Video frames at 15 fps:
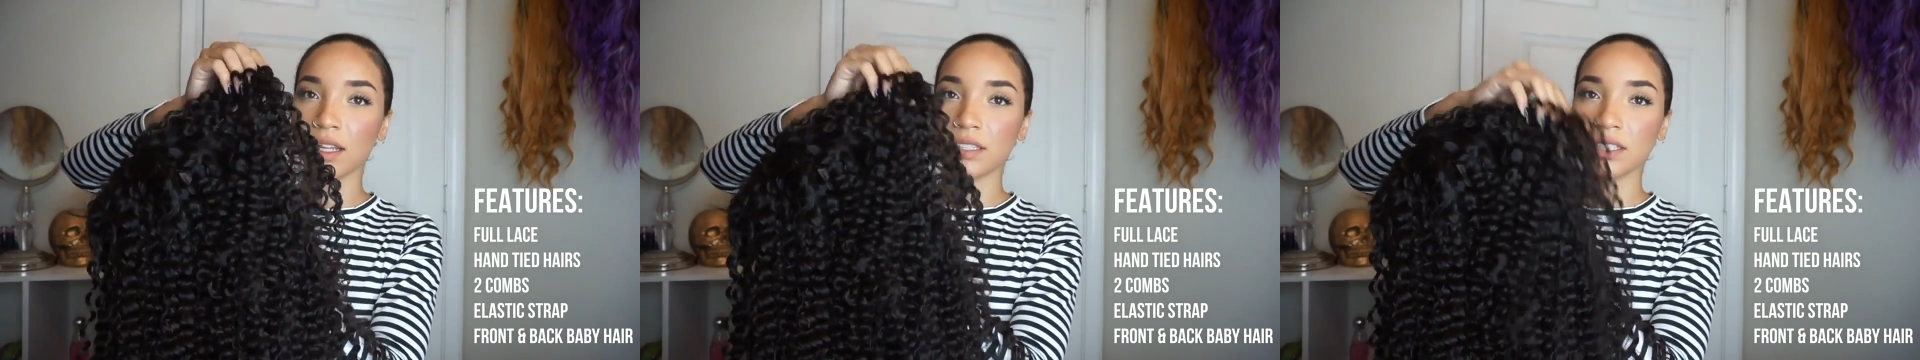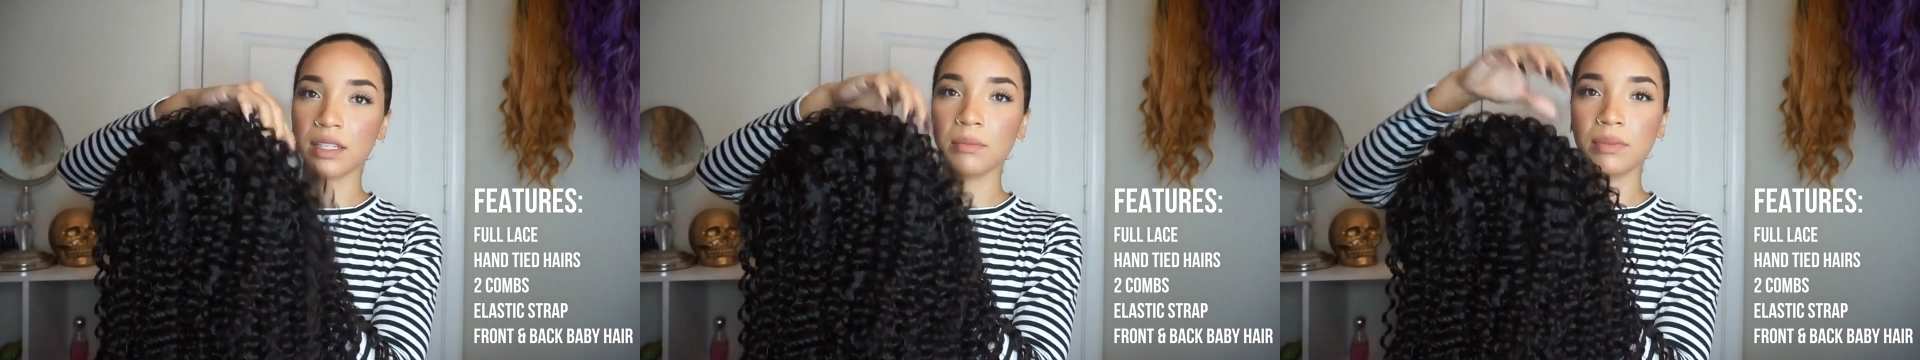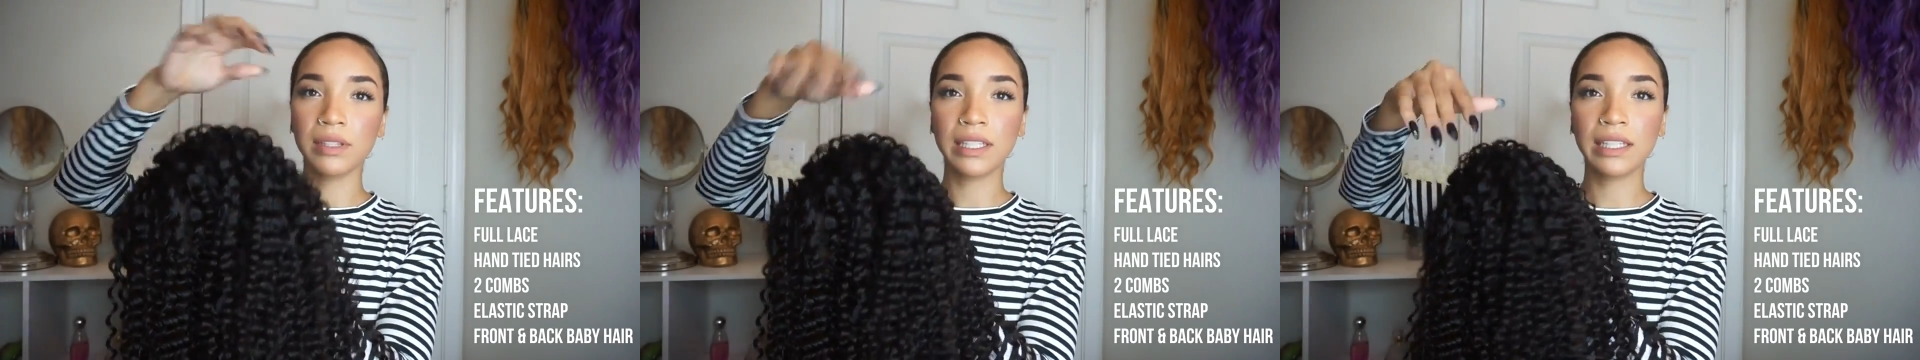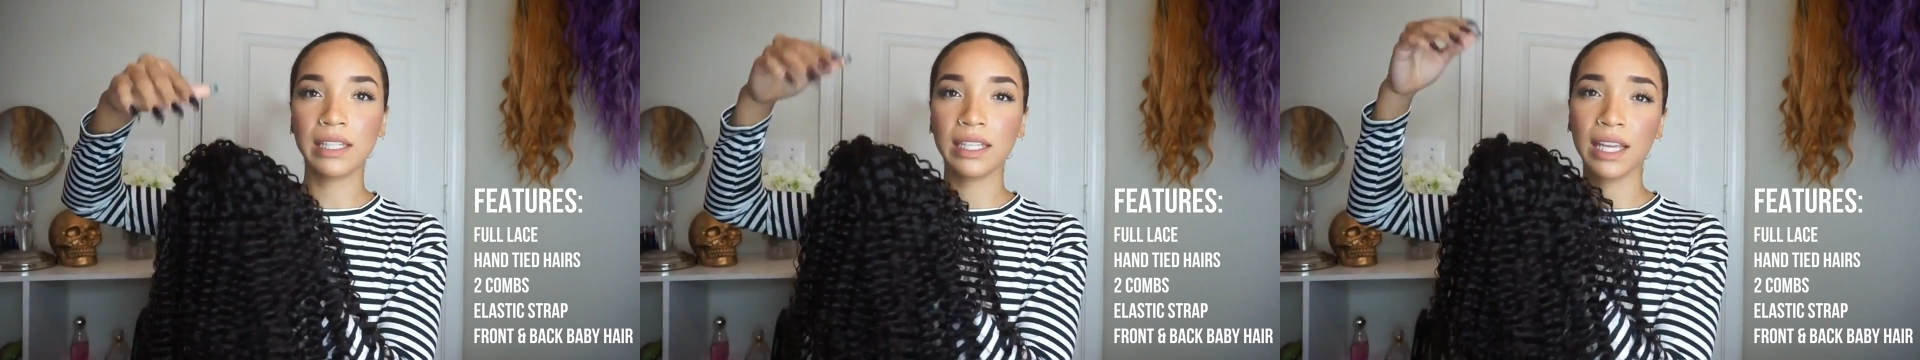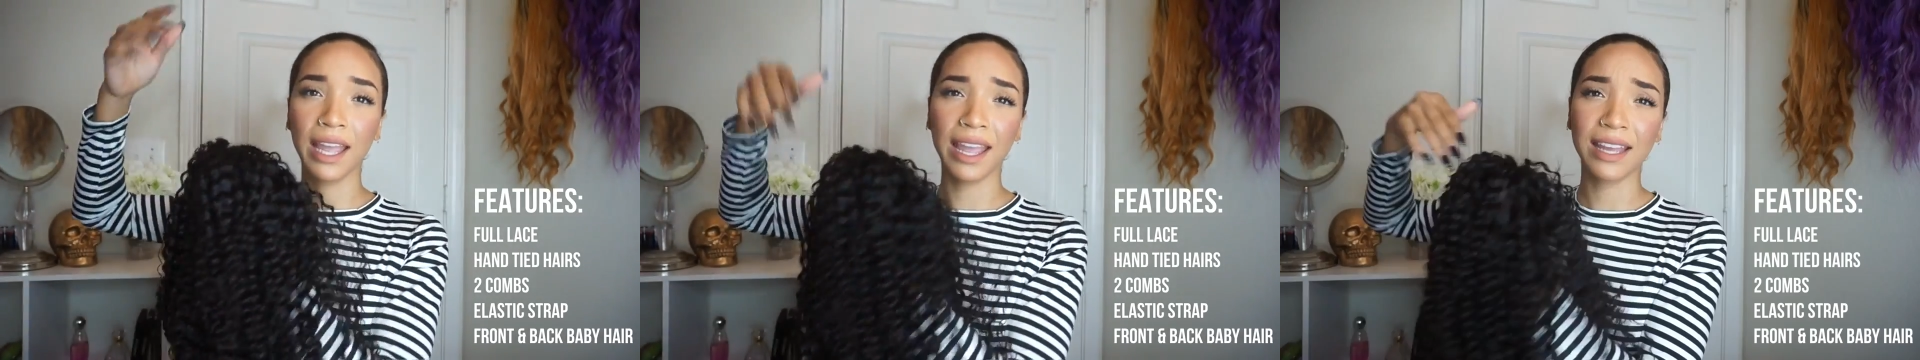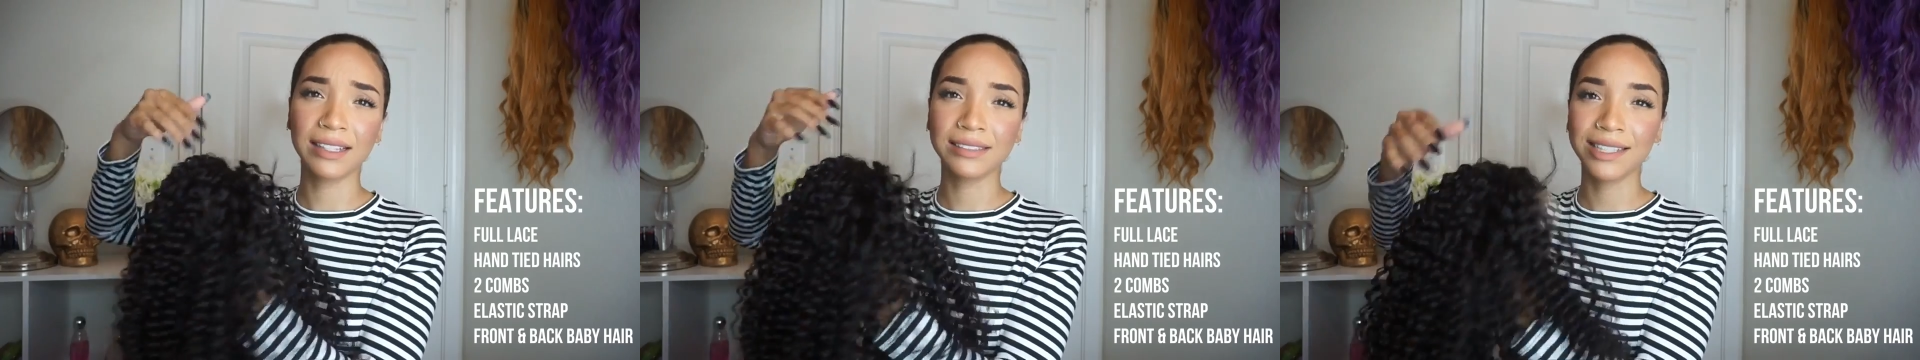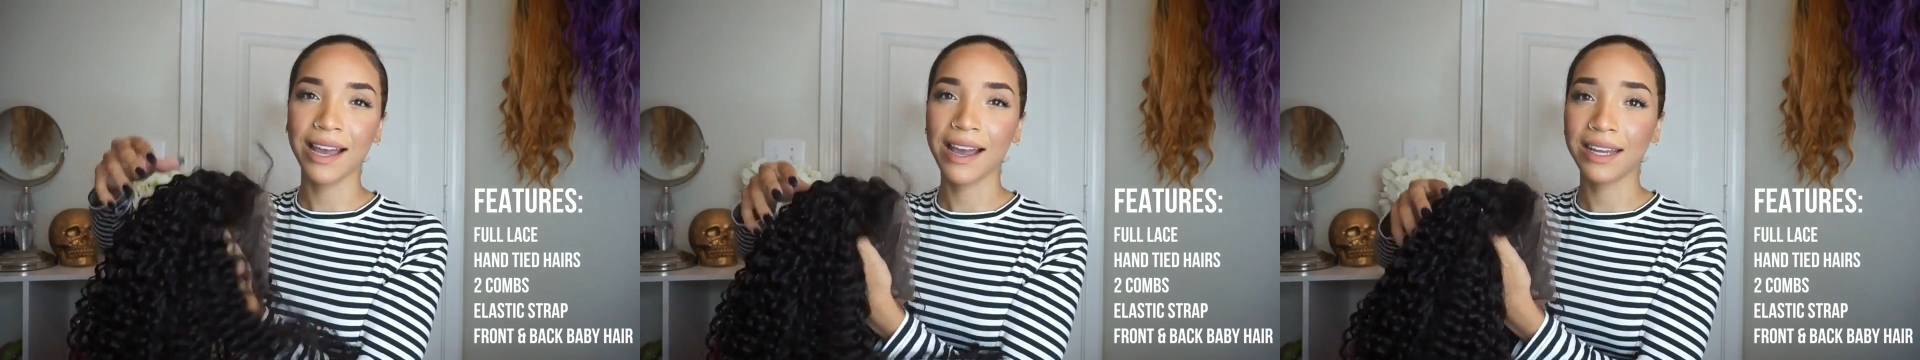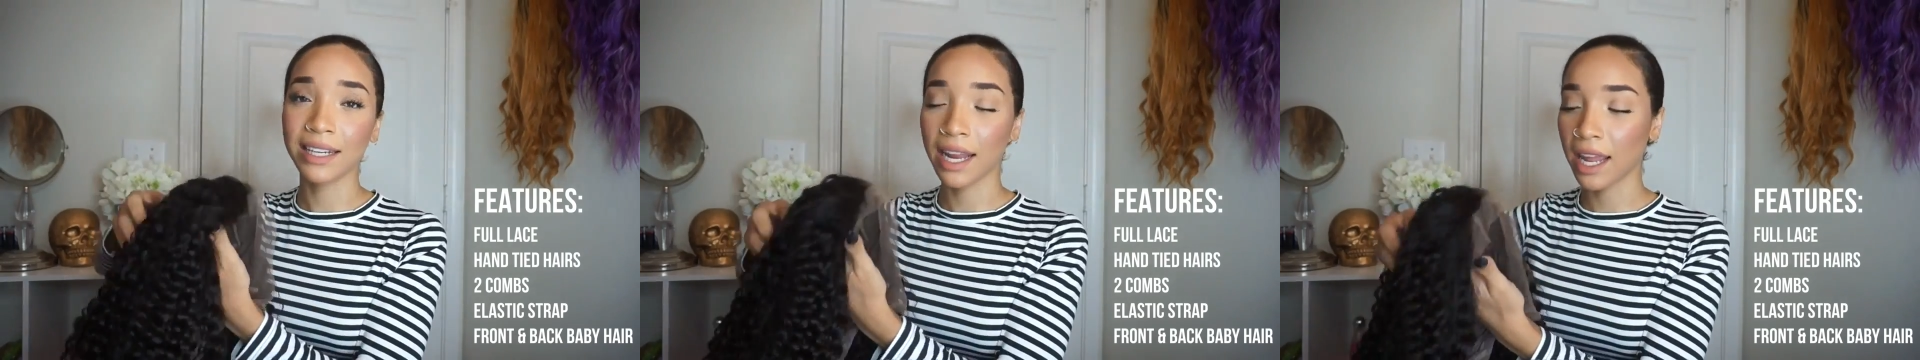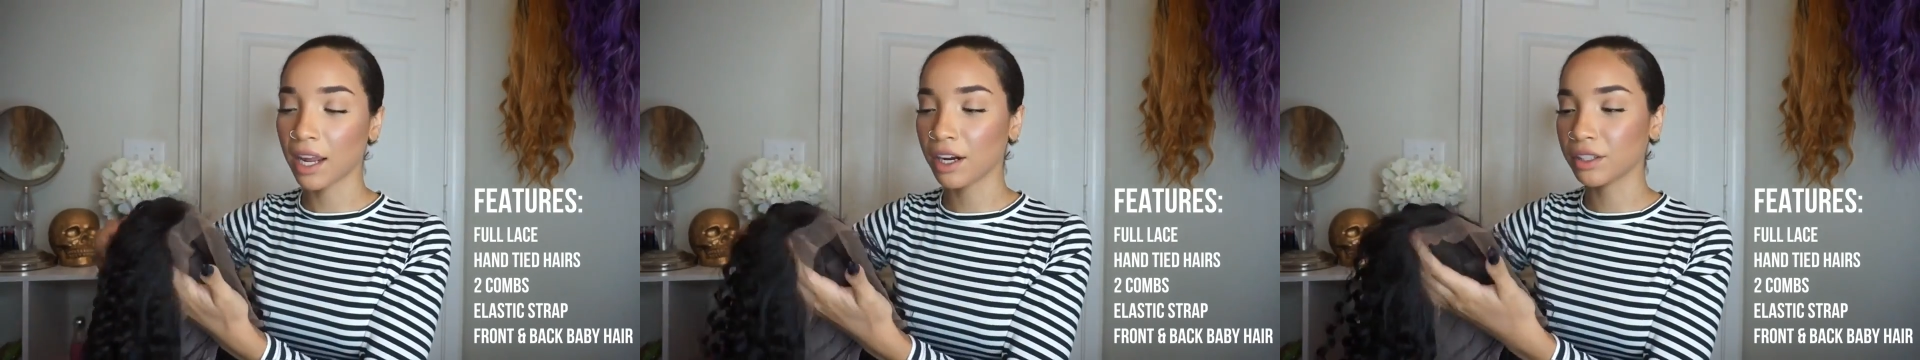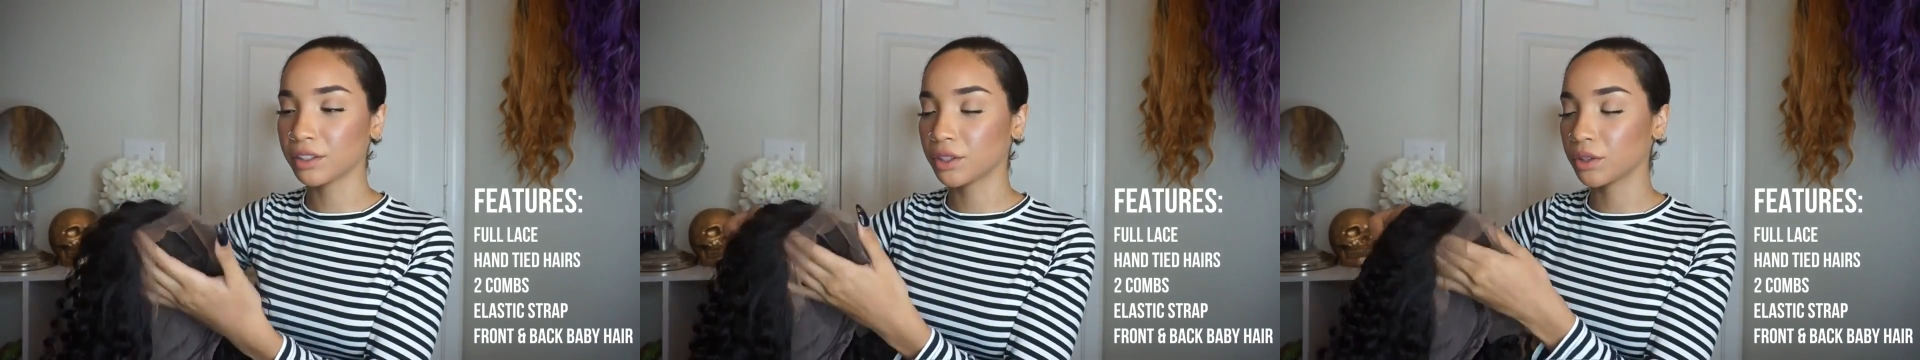It's completely hand-tied
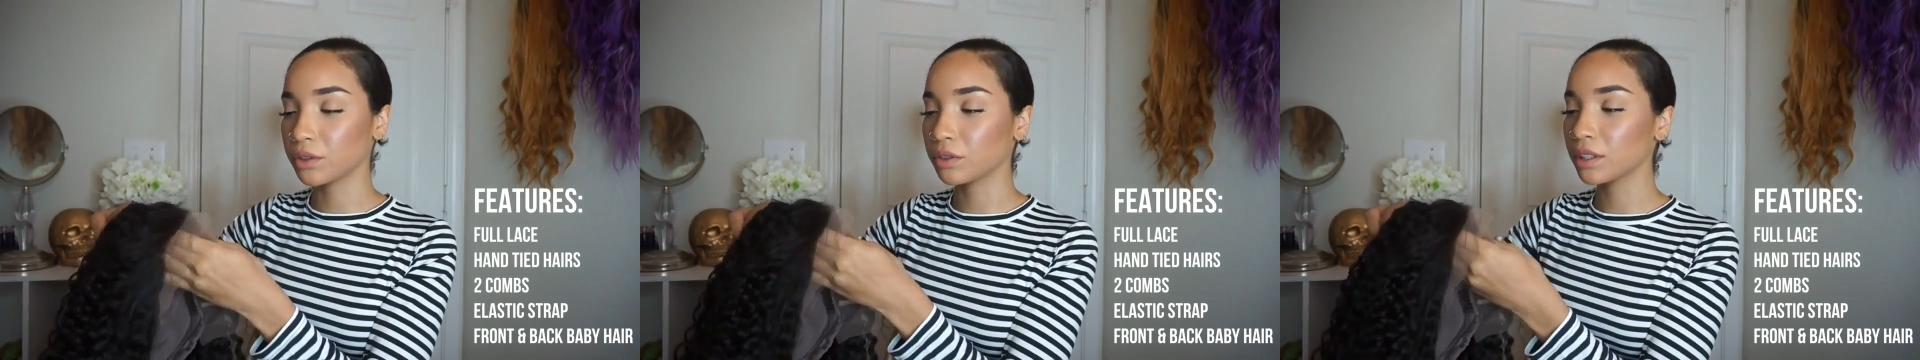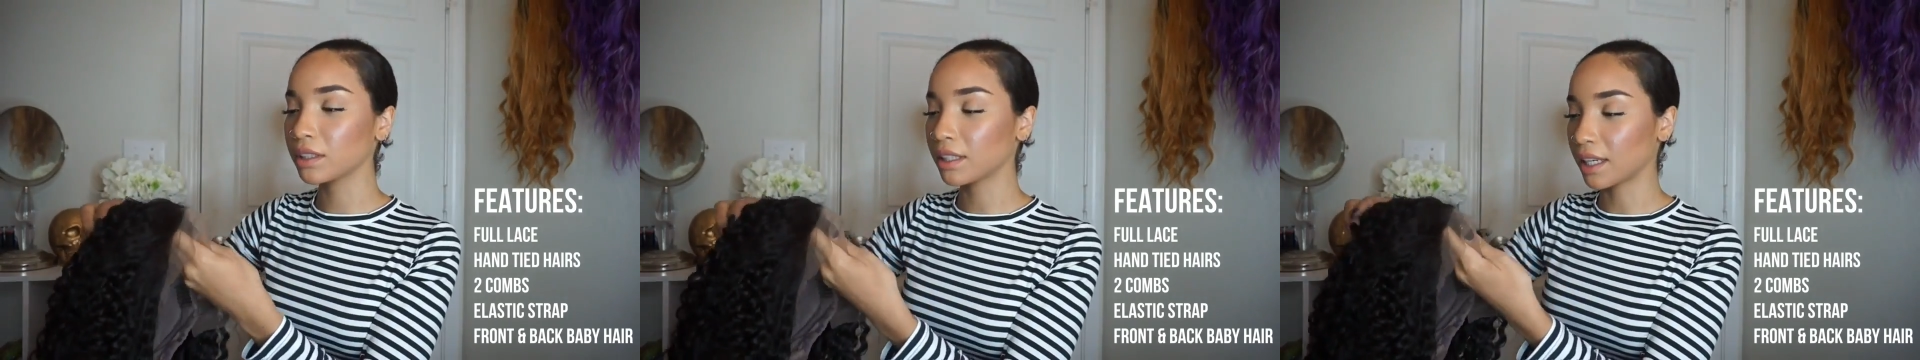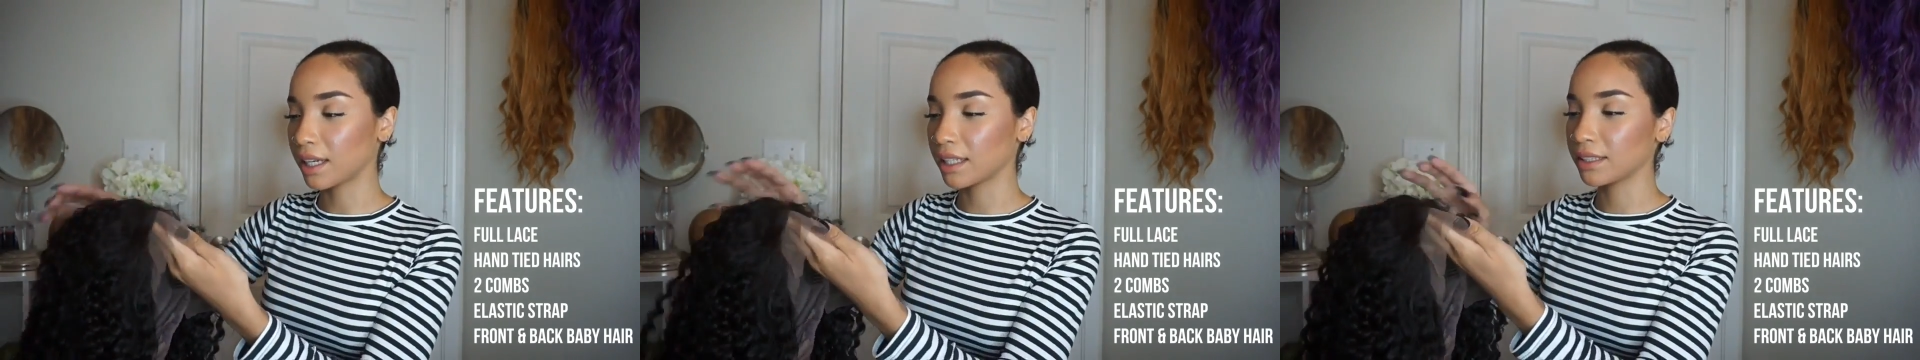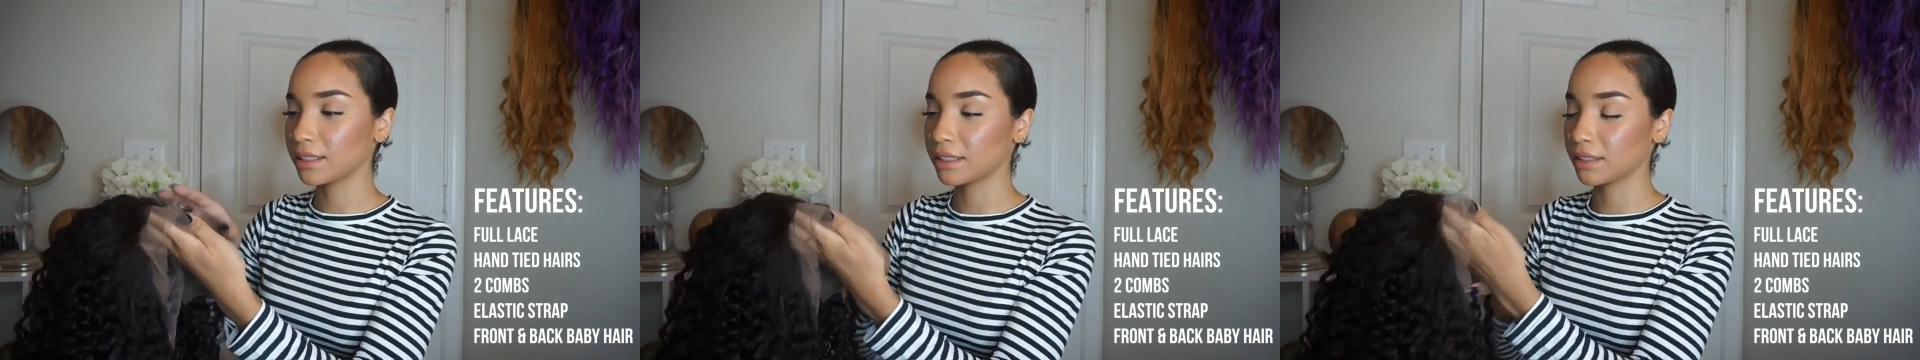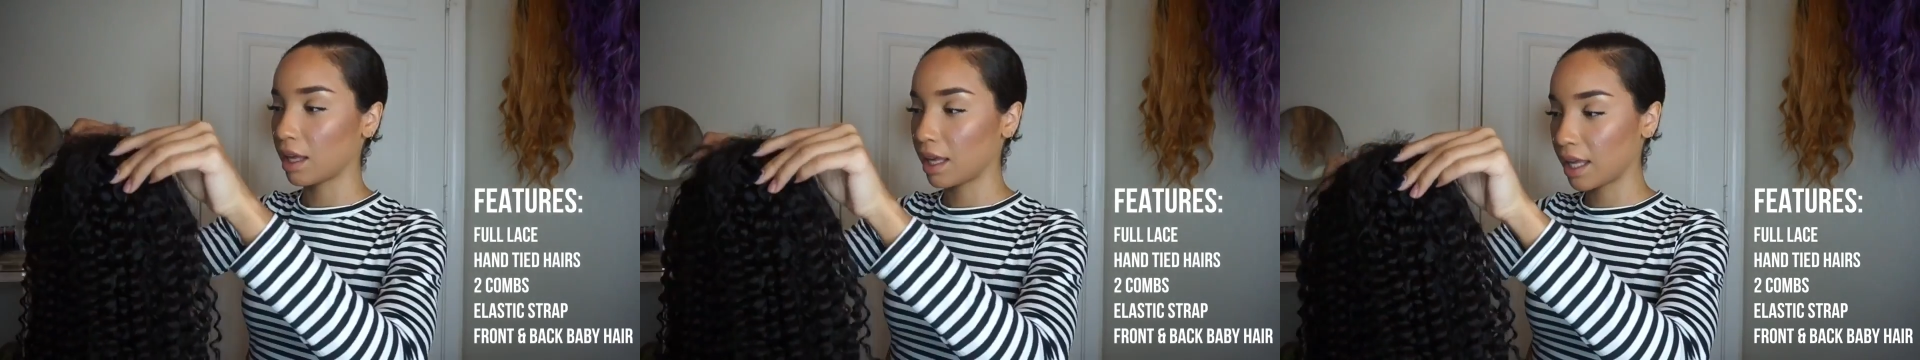hair to the lace,